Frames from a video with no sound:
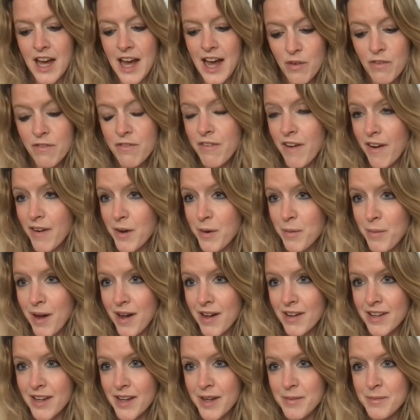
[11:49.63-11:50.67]
You're very
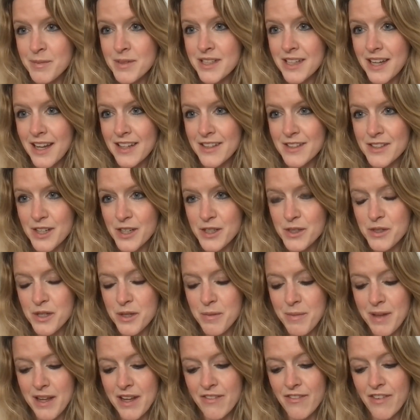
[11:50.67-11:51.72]
welcome to get in touch
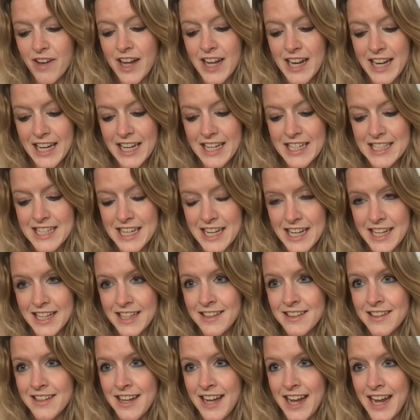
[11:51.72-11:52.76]
with me via
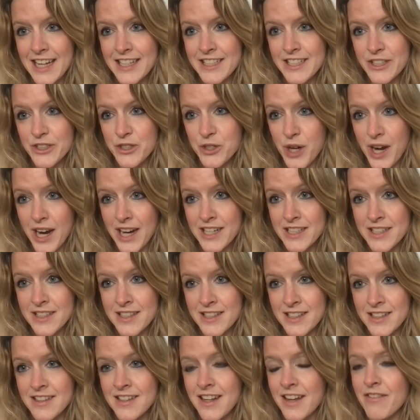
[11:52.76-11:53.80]
LinkedIn, Katie
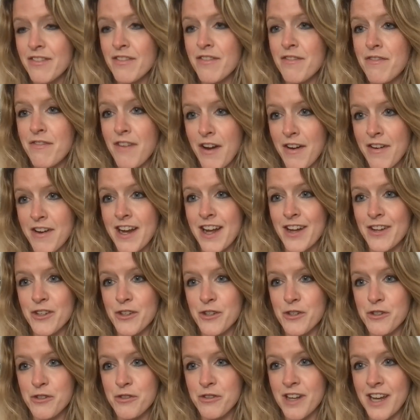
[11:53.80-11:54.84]
Traxton, a very
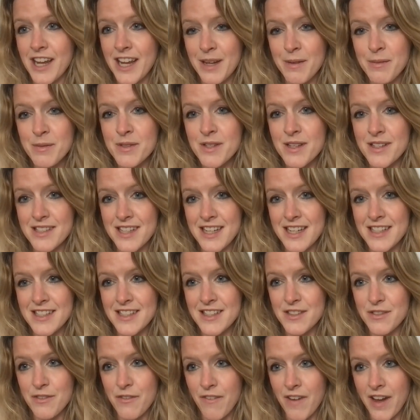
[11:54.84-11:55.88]
unusual name, so it's
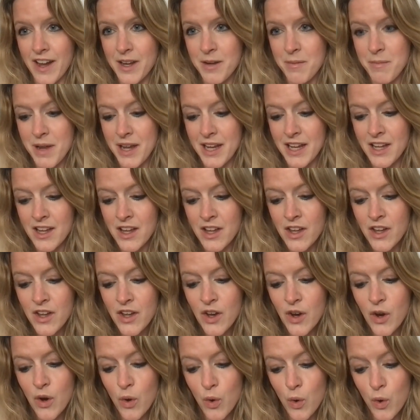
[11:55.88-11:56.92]
easy to find me.
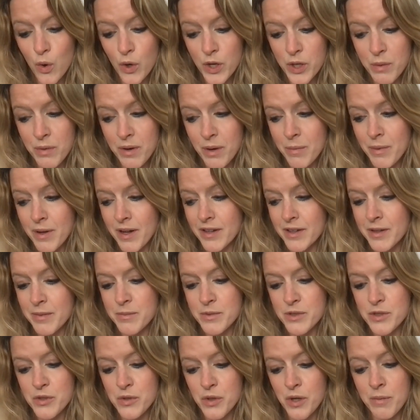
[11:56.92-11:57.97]
Or you are
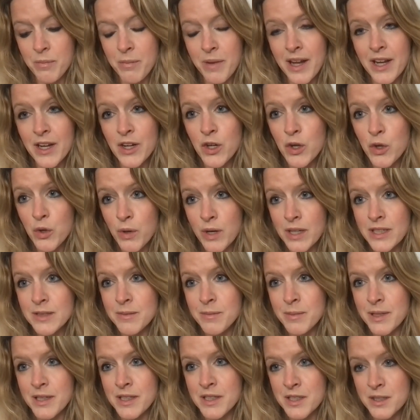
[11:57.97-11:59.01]
welcome to join my
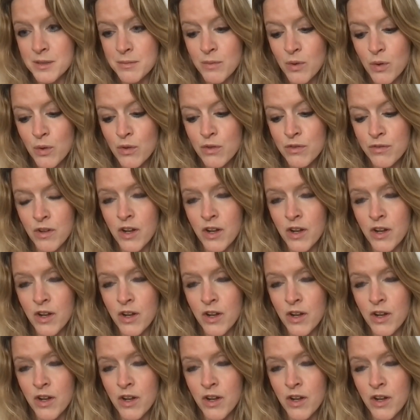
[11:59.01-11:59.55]
incredibly small